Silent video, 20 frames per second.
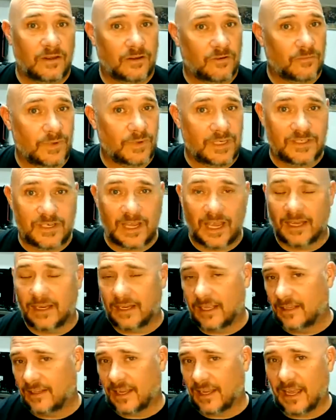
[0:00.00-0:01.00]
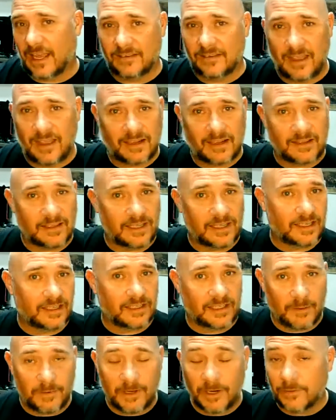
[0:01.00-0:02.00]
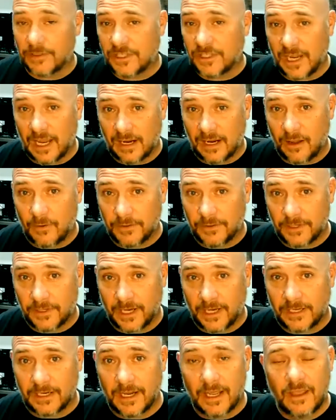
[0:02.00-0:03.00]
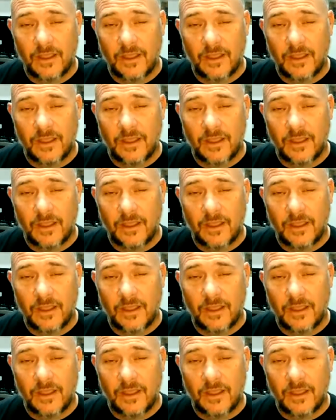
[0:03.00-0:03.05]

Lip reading: reach out, hit the contact link, let me know what you got going on.